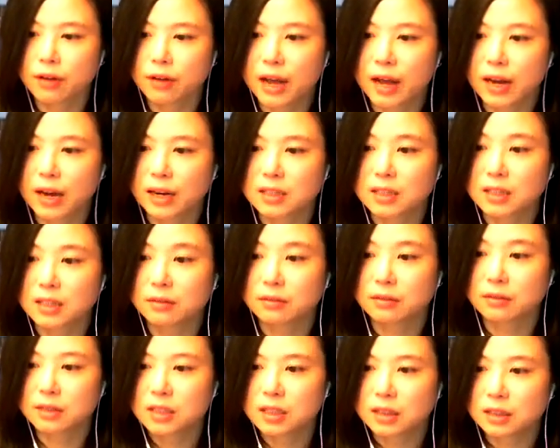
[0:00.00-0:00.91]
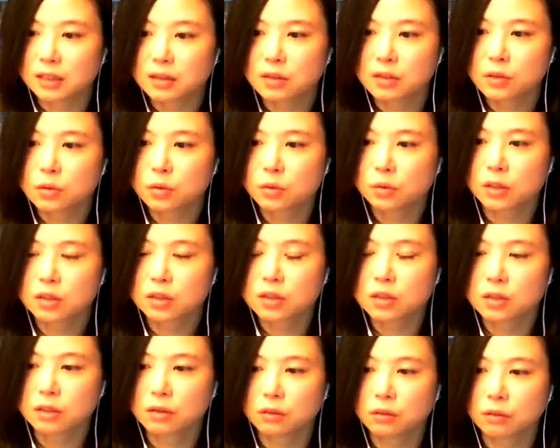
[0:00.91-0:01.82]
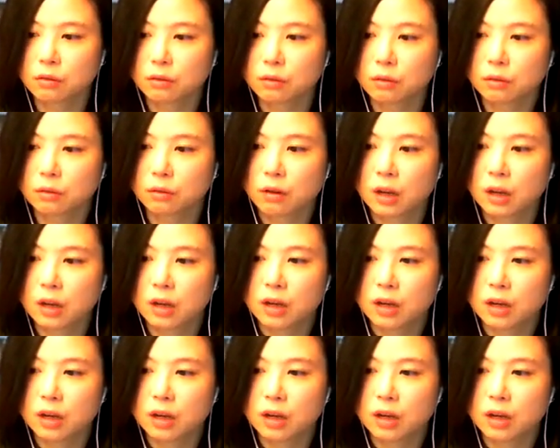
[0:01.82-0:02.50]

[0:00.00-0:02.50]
activities, or do you